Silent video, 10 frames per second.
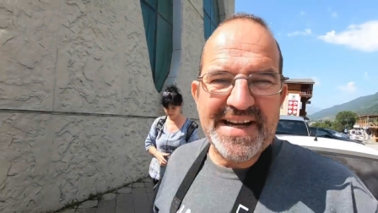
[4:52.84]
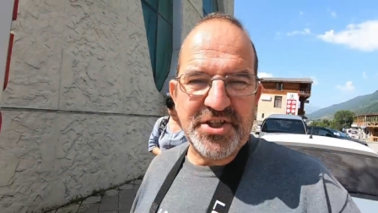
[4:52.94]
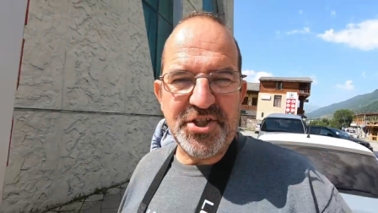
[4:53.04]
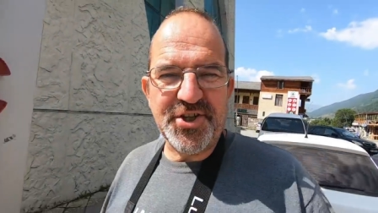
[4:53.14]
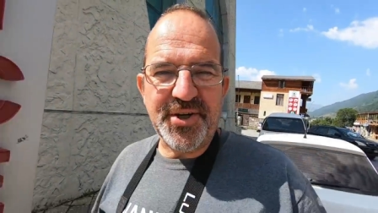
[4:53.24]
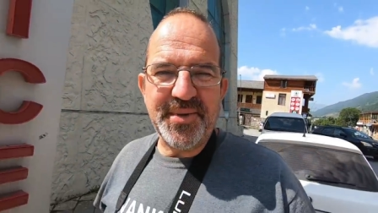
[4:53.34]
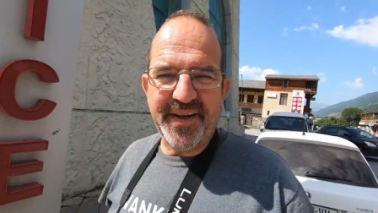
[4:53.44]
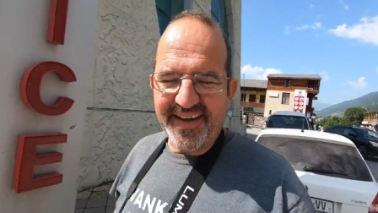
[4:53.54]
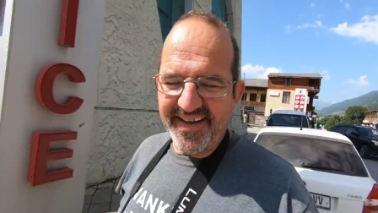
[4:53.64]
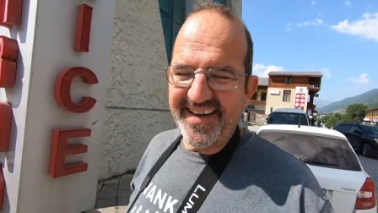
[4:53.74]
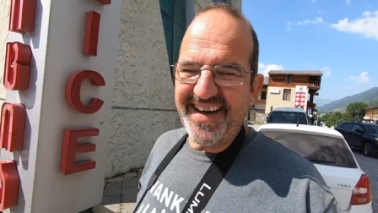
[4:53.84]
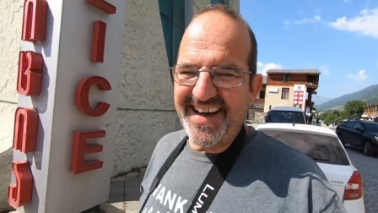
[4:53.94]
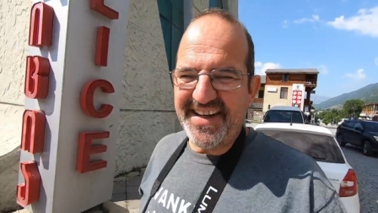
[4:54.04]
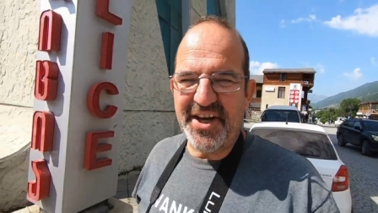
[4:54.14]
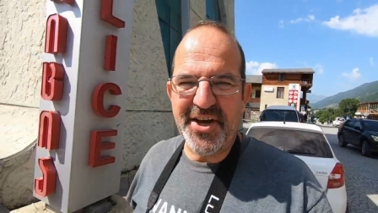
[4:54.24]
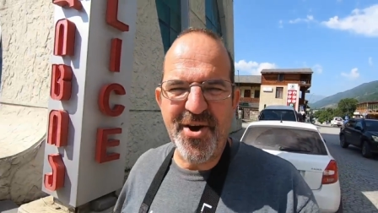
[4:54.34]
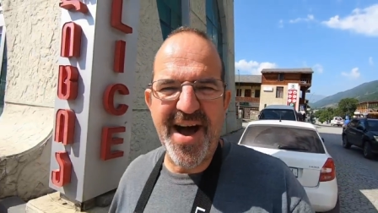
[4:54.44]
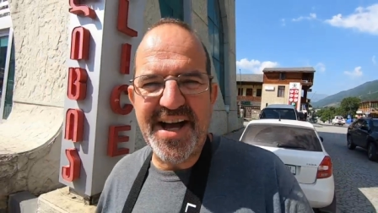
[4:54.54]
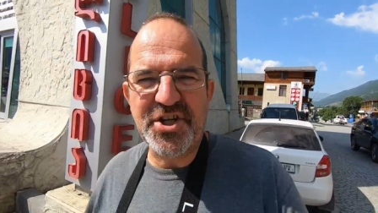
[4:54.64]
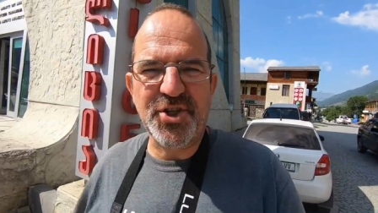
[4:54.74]
back to Trudy and uh,
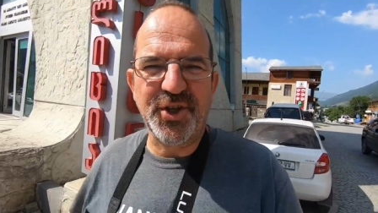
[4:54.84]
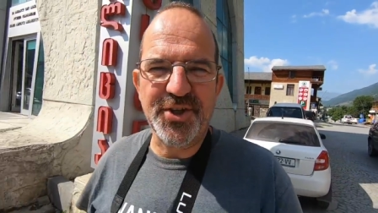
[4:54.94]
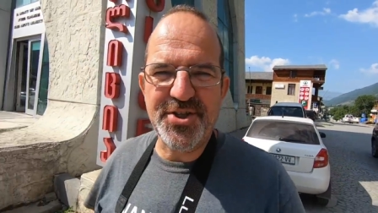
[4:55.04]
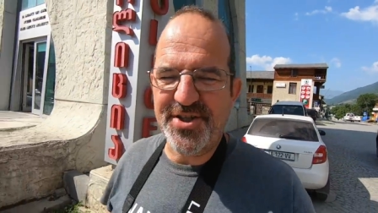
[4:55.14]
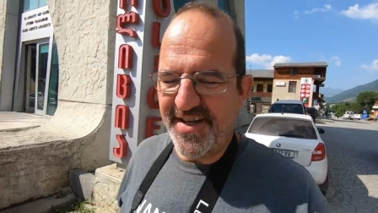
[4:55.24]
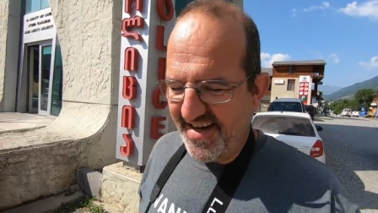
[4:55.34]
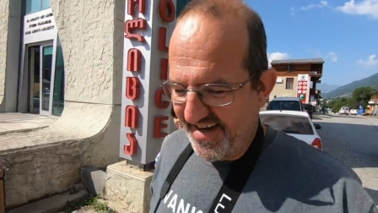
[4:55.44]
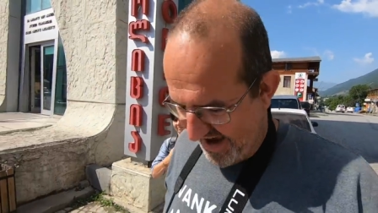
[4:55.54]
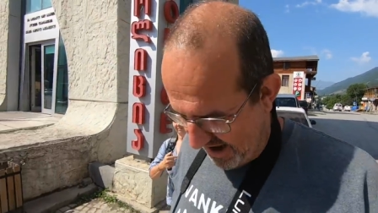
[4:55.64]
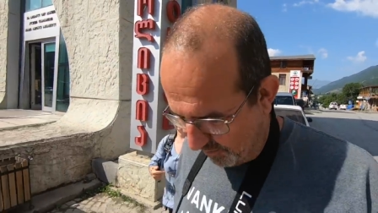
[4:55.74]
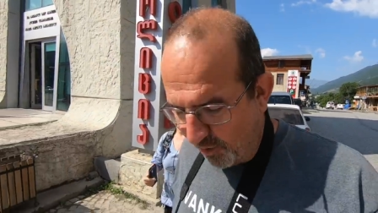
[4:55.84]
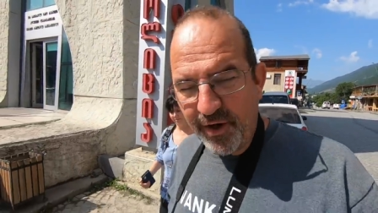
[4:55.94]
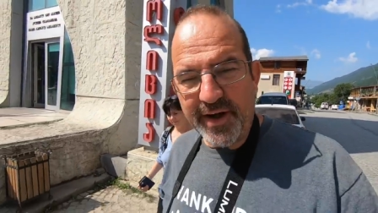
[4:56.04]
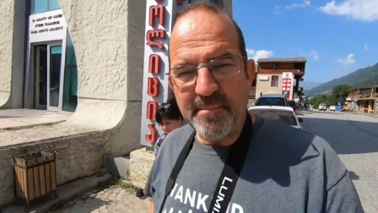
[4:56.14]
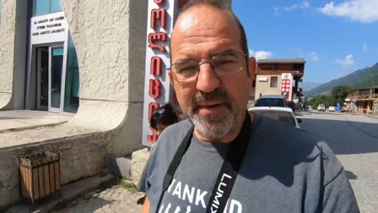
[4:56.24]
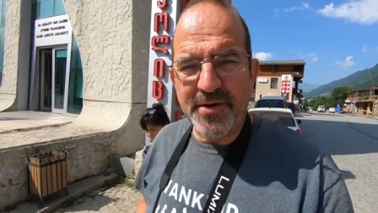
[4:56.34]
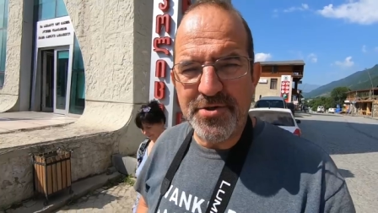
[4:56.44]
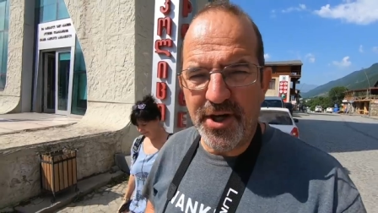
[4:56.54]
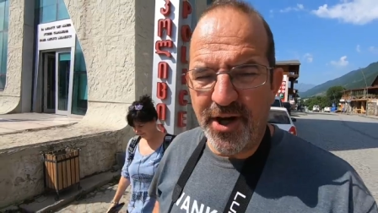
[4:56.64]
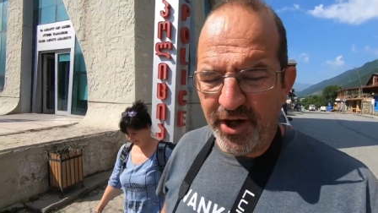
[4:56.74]
got our shorts and walking
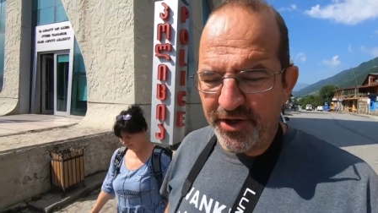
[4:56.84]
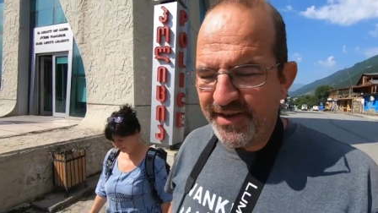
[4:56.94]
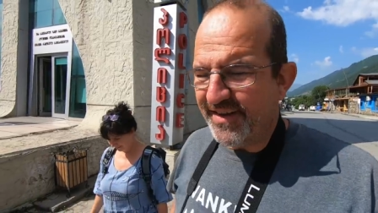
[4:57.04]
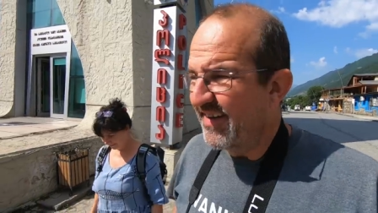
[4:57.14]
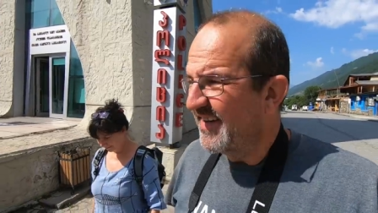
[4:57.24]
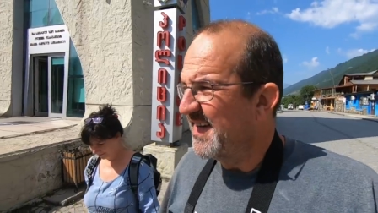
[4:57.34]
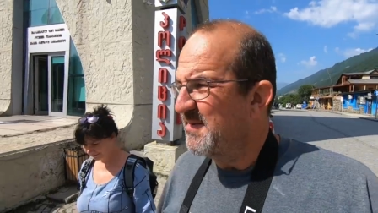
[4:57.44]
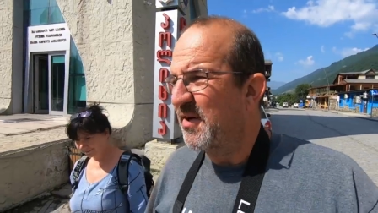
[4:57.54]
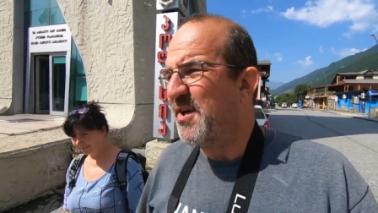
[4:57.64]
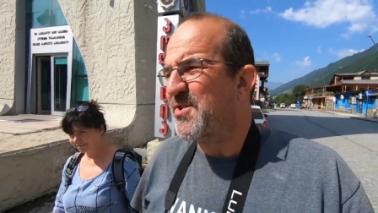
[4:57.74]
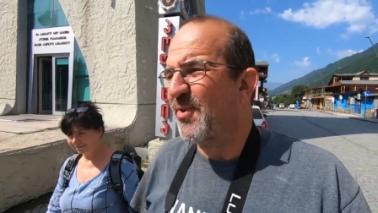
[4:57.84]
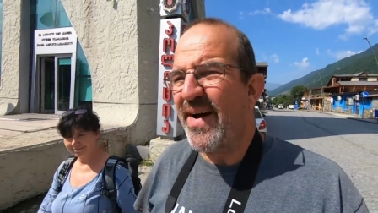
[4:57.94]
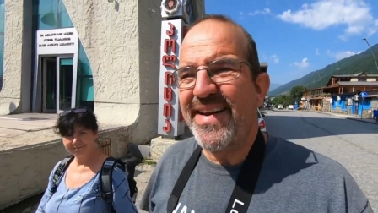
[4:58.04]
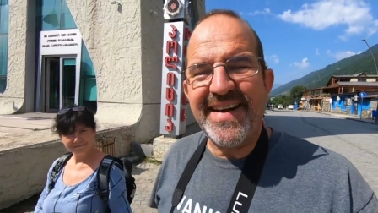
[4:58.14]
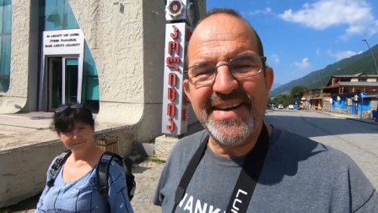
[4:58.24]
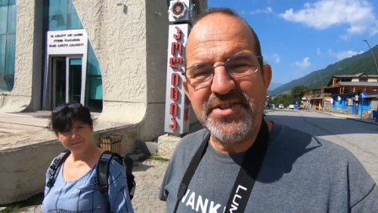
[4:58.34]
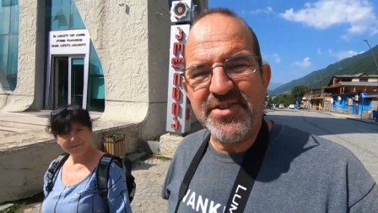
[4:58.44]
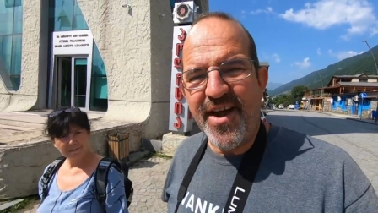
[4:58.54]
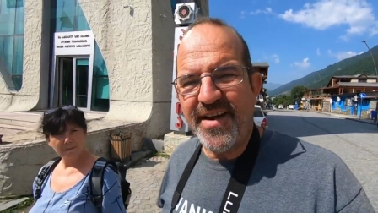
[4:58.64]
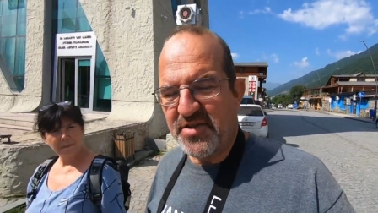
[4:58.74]
boots on because already it's
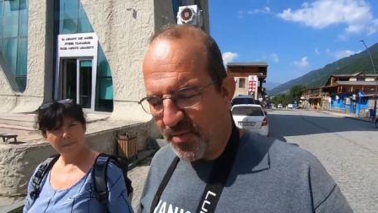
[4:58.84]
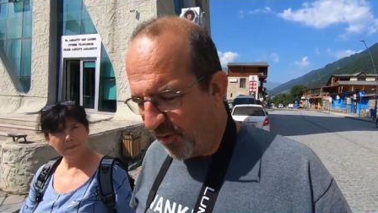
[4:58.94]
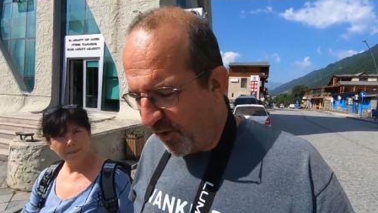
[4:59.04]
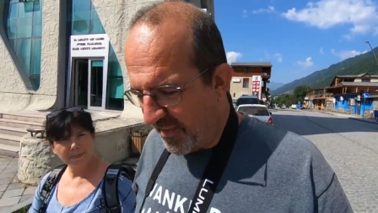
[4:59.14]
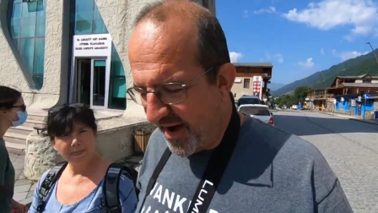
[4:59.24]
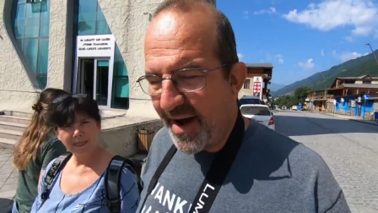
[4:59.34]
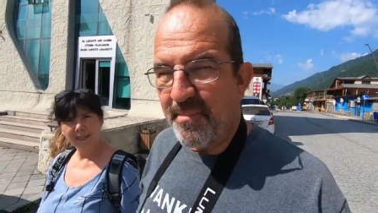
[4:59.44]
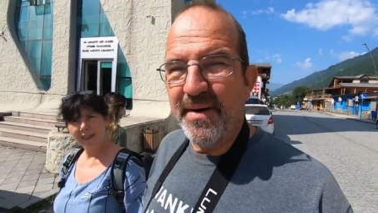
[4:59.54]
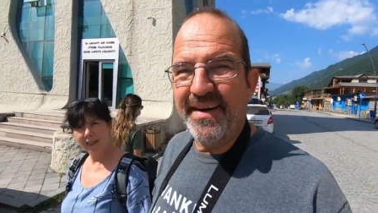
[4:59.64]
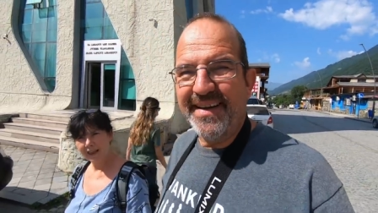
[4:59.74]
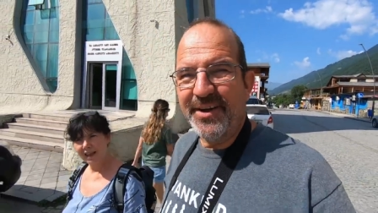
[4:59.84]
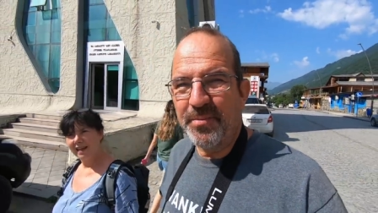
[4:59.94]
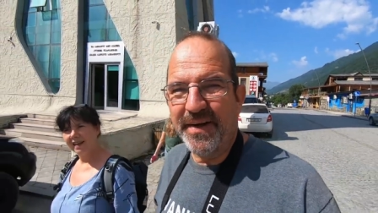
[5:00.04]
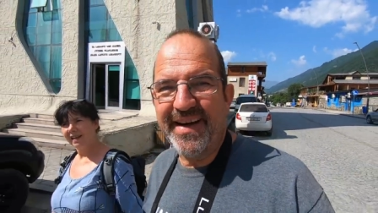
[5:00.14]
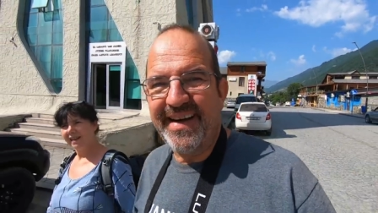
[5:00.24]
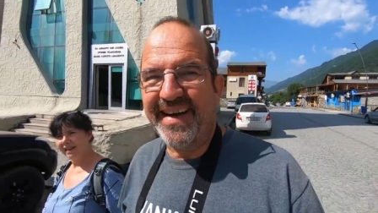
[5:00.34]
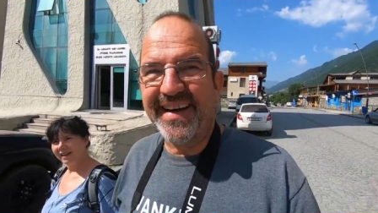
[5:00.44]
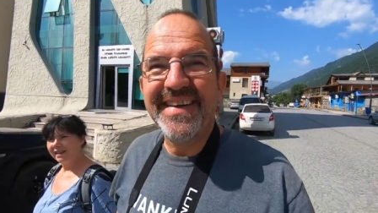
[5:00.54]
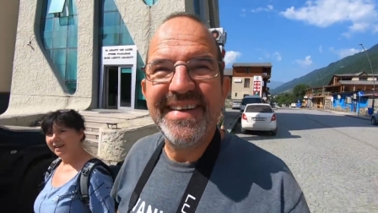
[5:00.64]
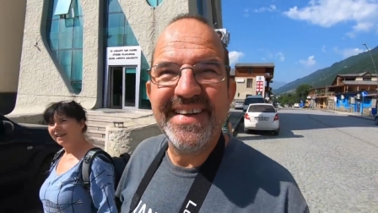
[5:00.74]
starting to warm up a little bit
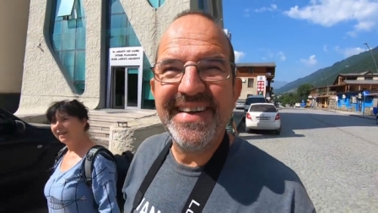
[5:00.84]
here.